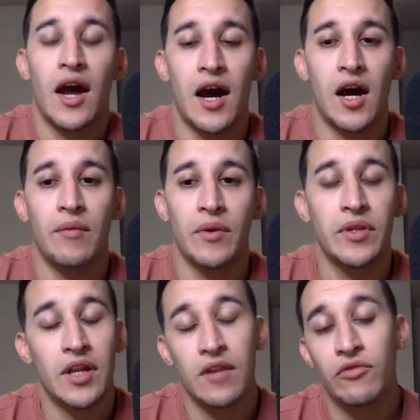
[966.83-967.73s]
That we
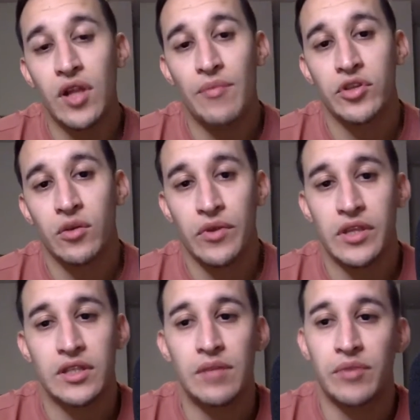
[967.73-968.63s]
did a full episode with
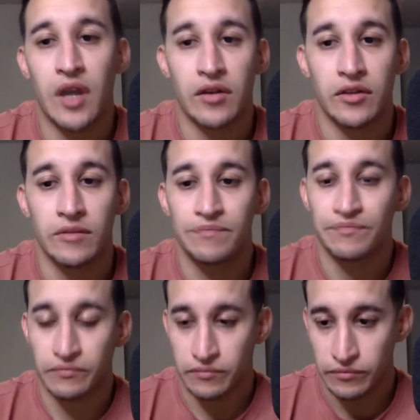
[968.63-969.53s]
a sleep doctor,
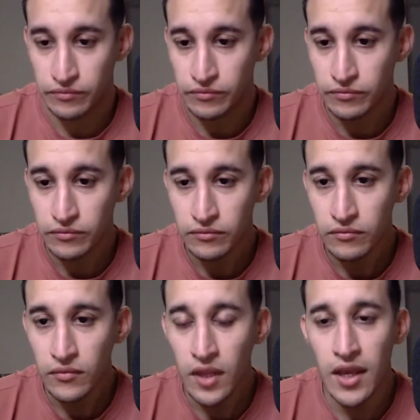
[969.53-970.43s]

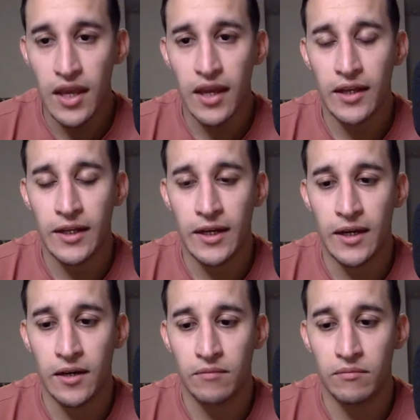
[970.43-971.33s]
and
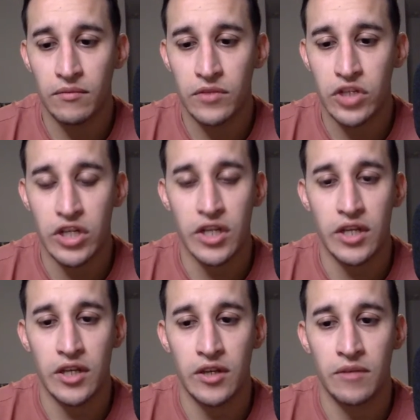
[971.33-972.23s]

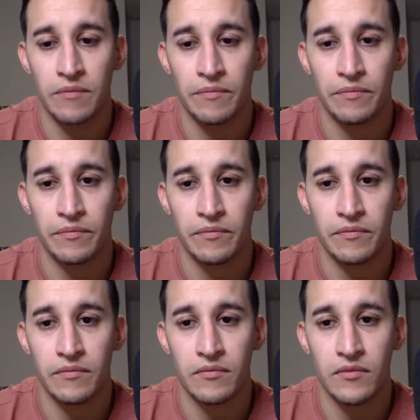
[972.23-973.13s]
she
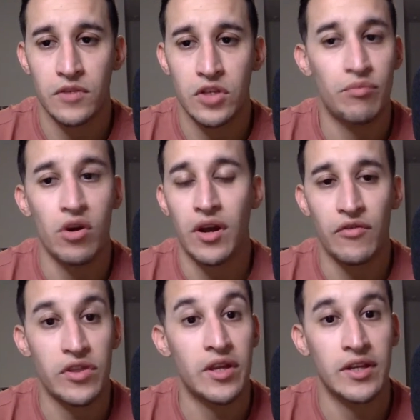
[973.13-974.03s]
broke
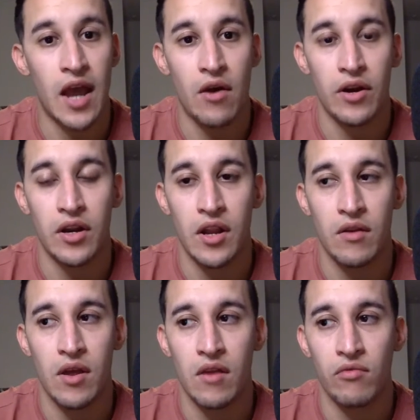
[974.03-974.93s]
everything down, and
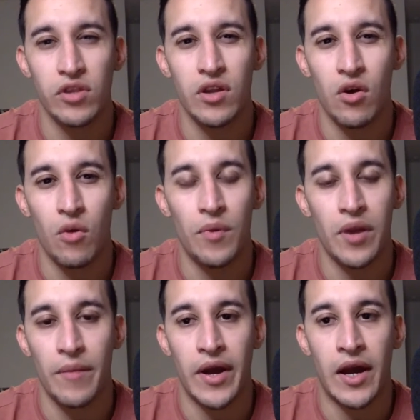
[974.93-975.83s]
it really opened
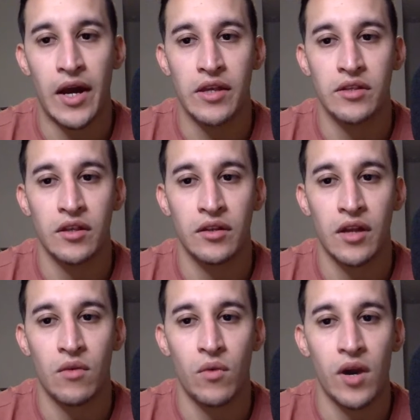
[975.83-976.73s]
up my eyes on
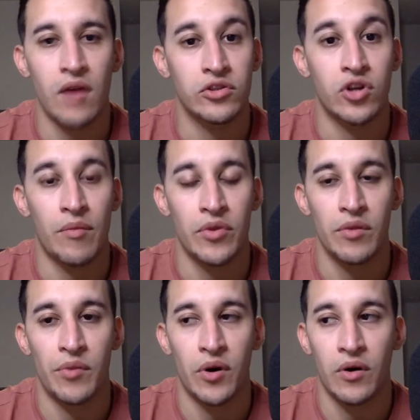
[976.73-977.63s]
like where I was dropping
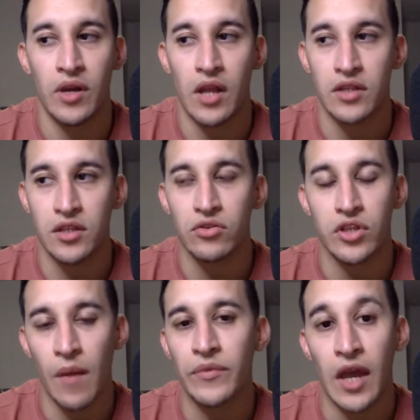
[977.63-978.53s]
the ball, and I still
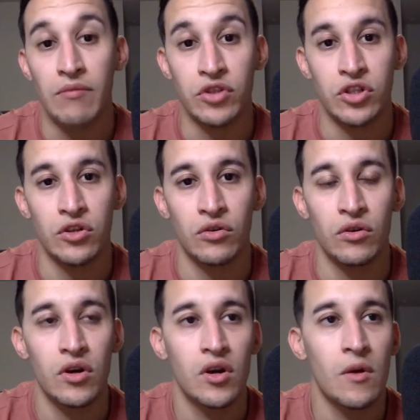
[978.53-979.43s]
sometimes do.